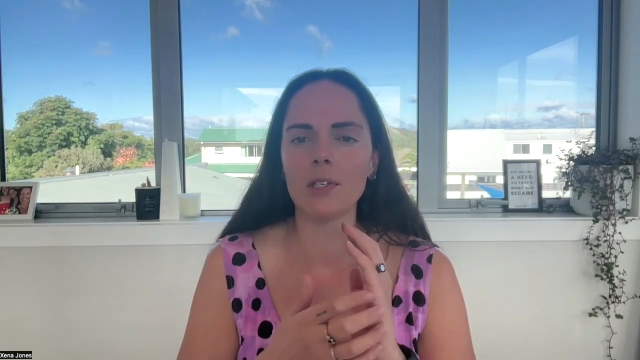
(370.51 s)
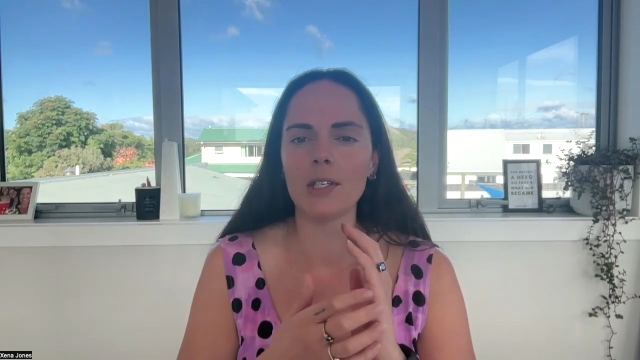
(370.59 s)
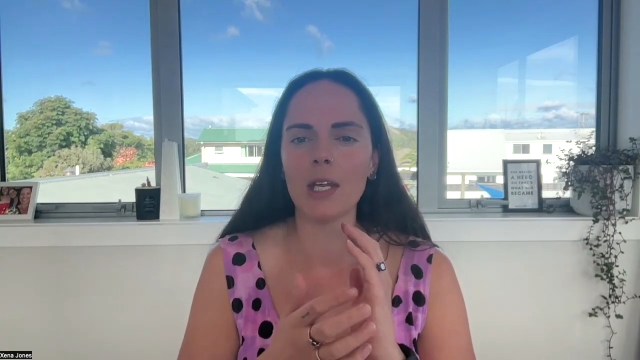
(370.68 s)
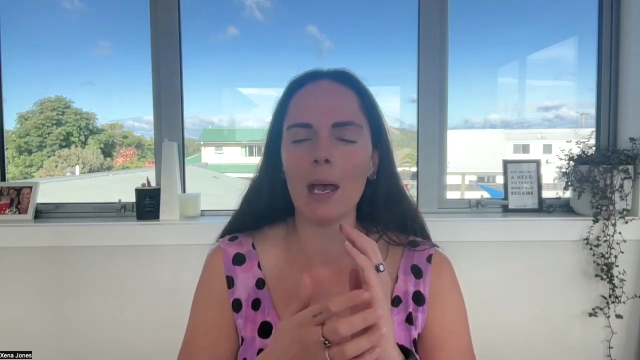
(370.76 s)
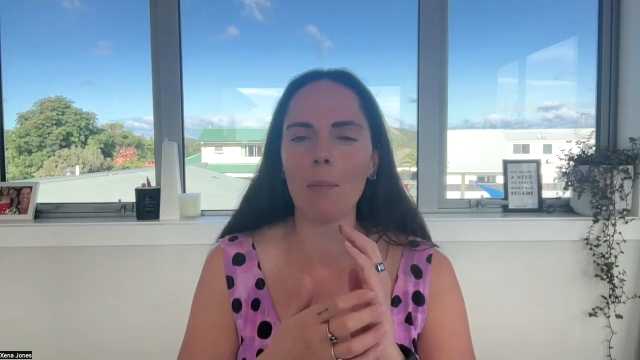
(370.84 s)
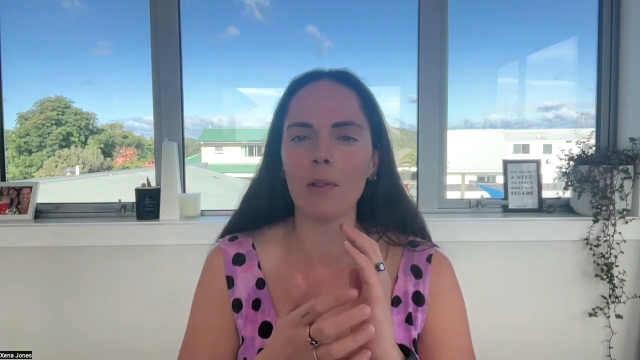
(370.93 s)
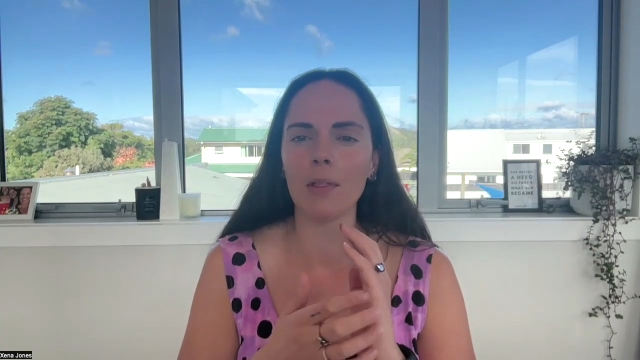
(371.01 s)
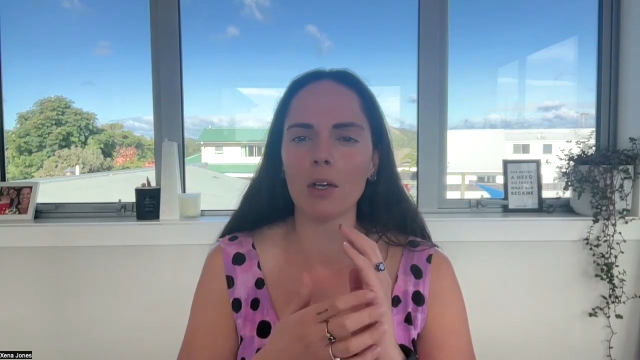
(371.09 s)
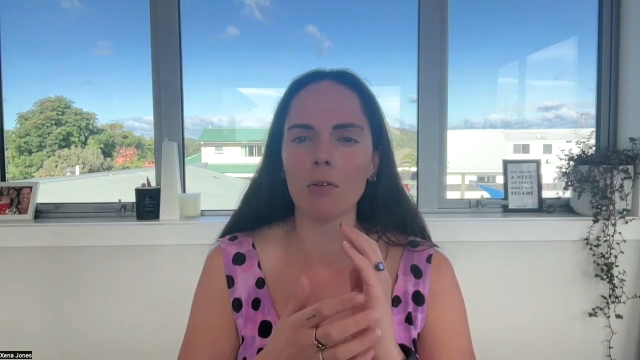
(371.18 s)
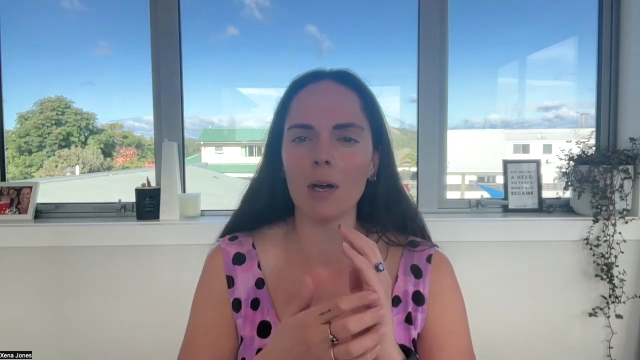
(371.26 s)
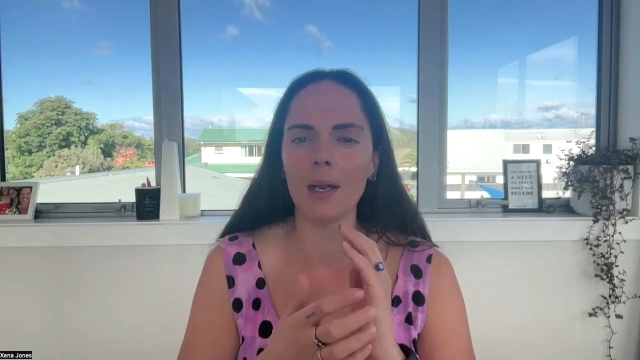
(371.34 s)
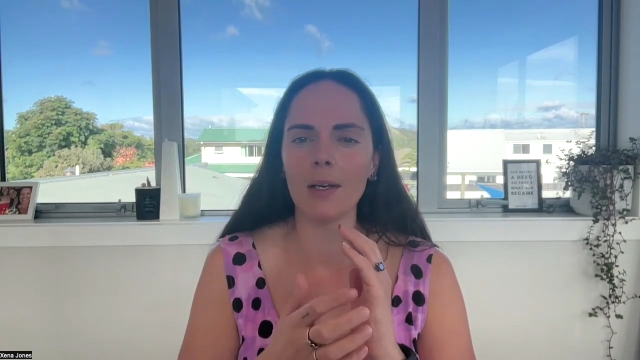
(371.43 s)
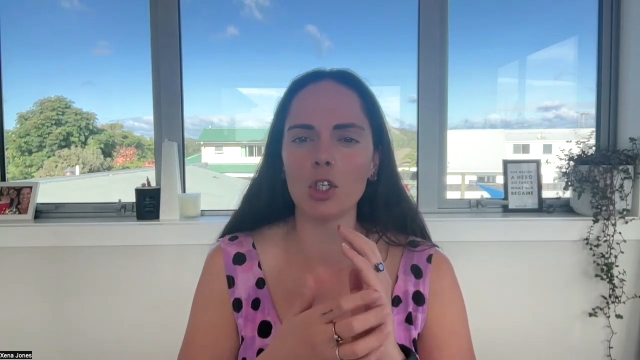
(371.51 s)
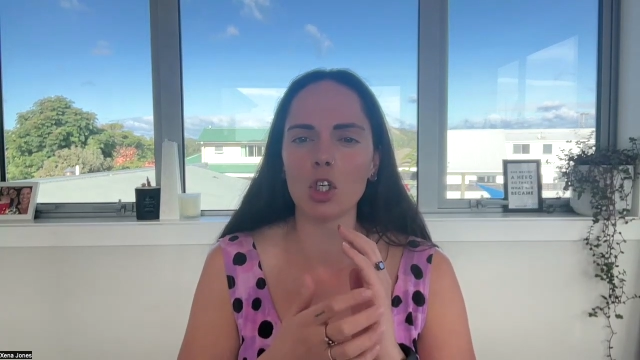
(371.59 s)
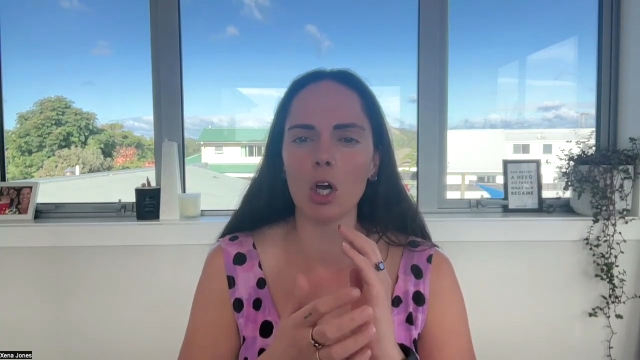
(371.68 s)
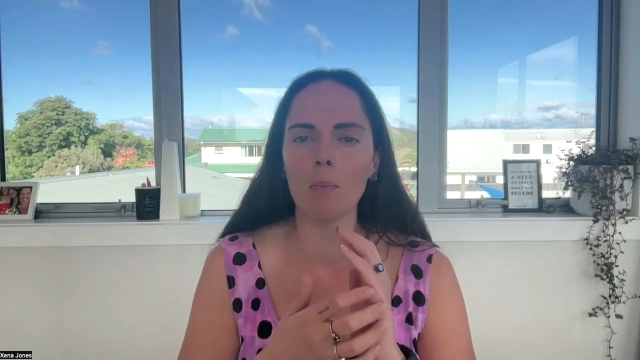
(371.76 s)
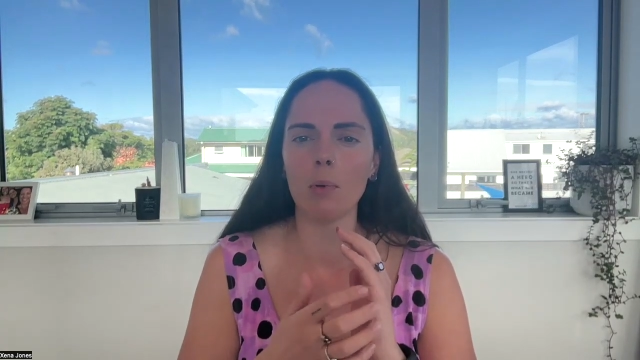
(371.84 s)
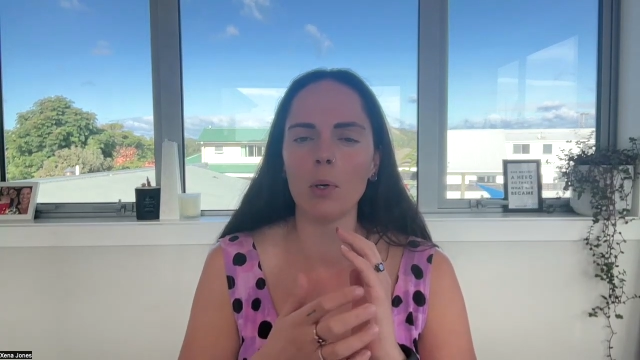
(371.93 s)
tap on the karate
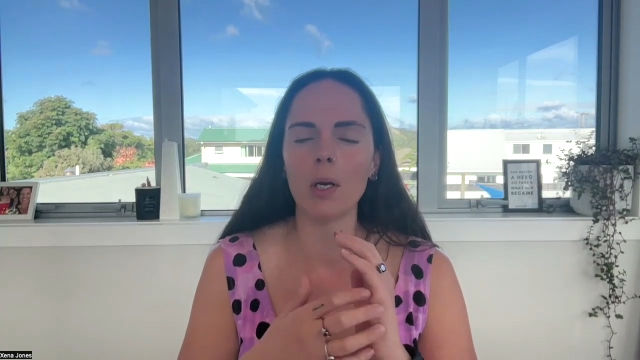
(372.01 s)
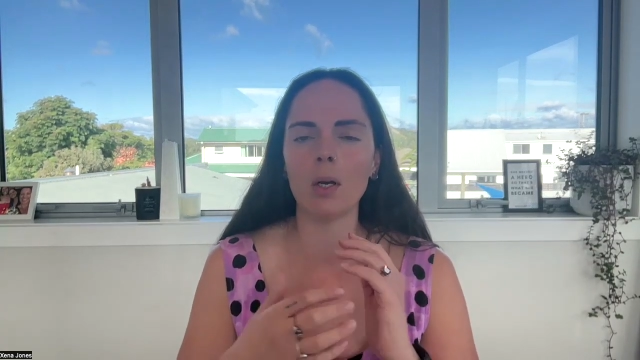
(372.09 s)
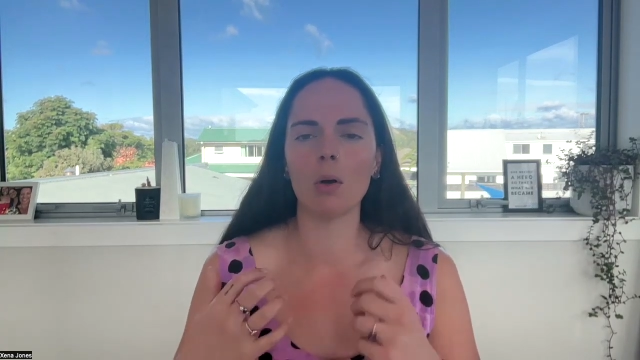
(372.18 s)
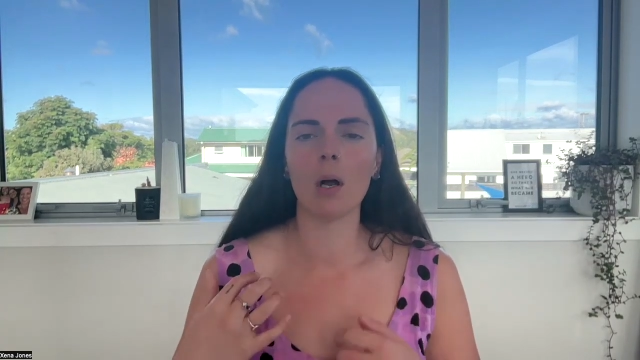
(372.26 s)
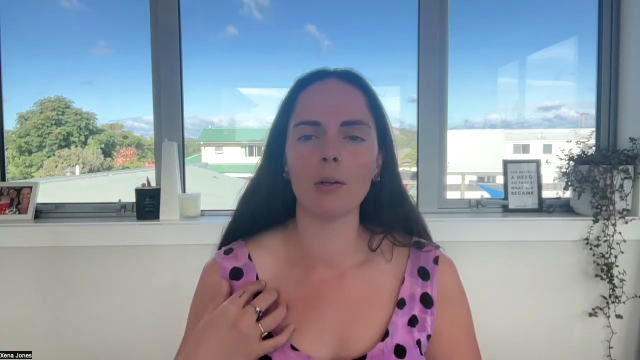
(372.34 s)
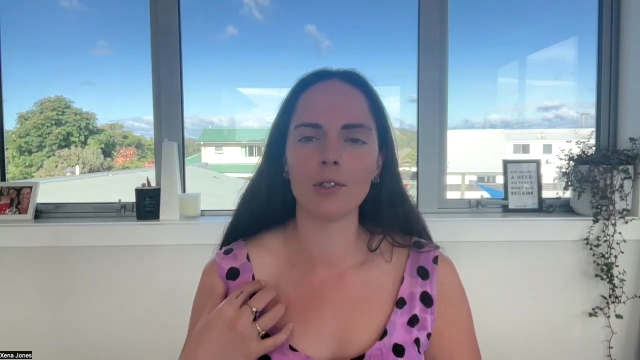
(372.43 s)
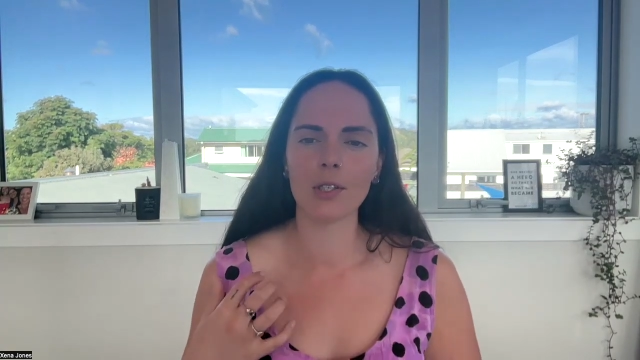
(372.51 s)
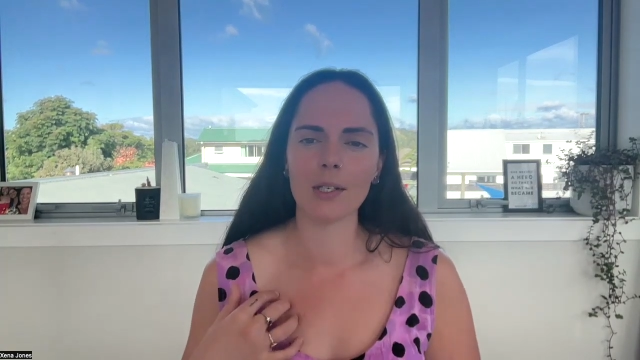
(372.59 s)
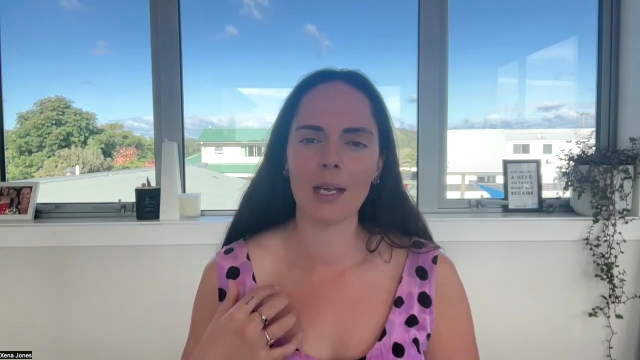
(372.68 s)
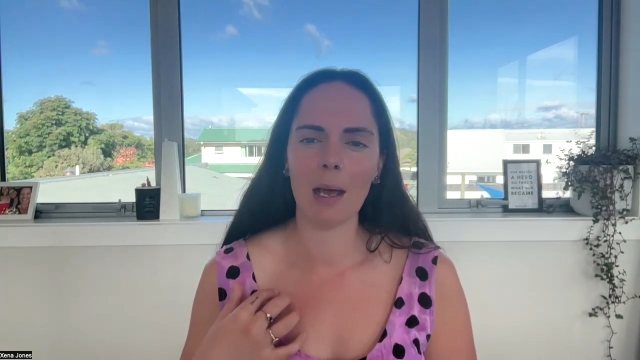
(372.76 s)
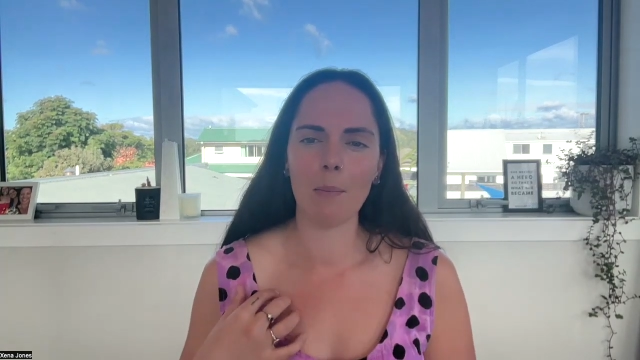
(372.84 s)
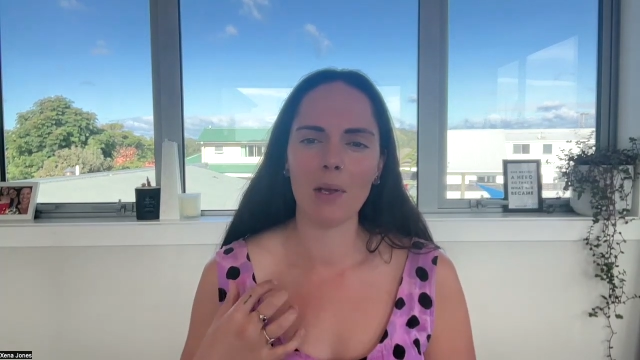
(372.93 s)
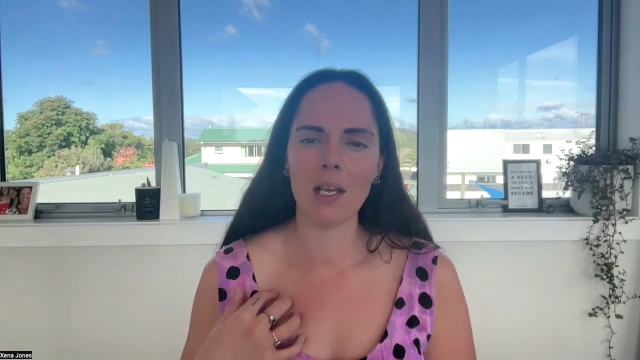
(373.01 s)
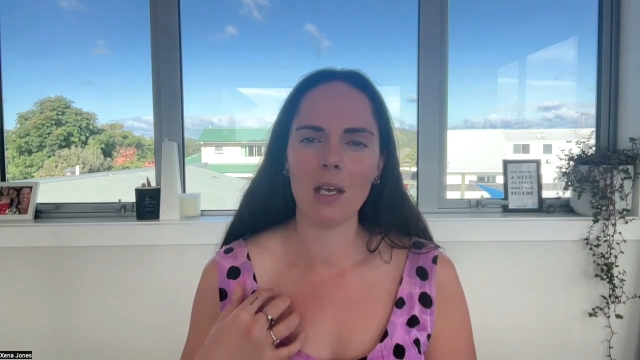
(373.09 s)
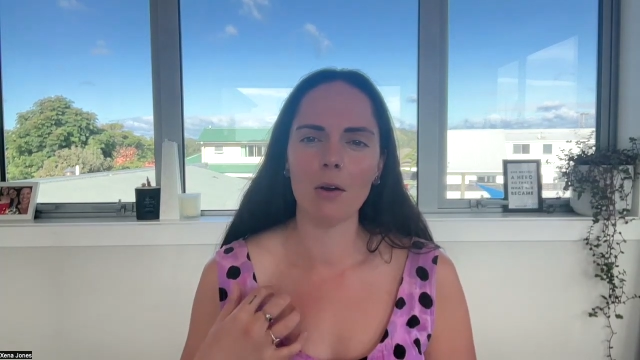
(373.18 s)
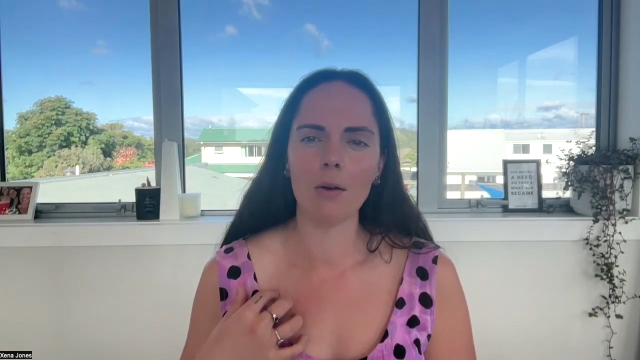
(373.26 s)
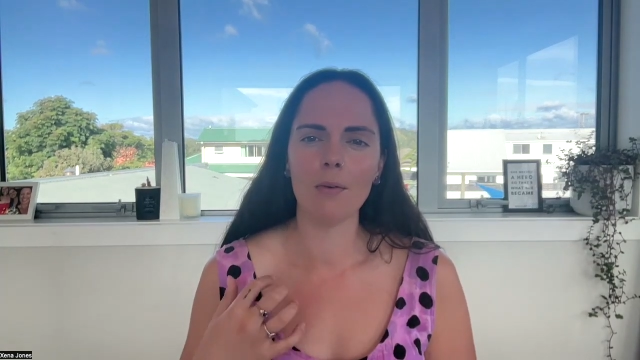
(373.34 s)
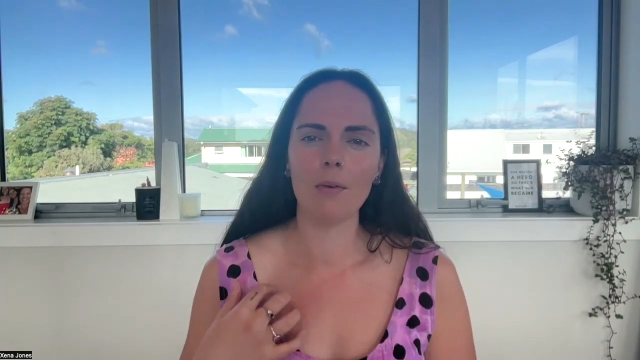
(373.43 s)
chop point, or I'll just tap
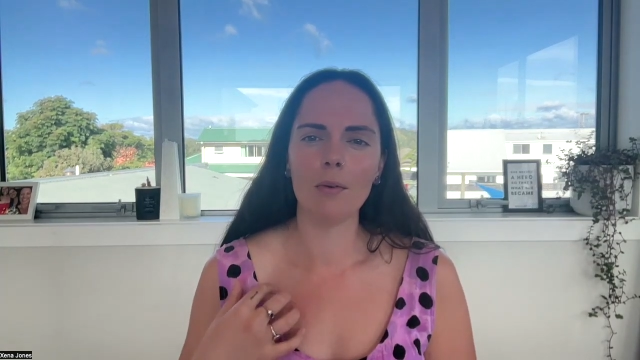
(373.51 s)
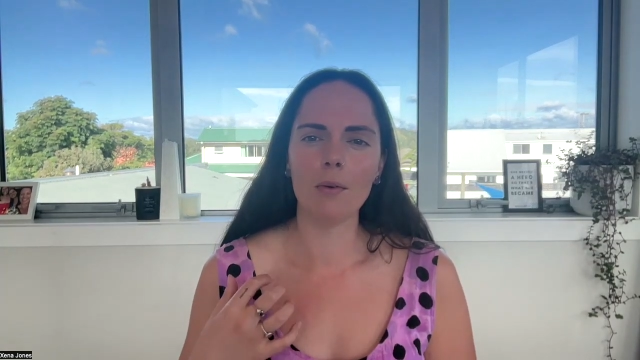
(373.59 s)
here.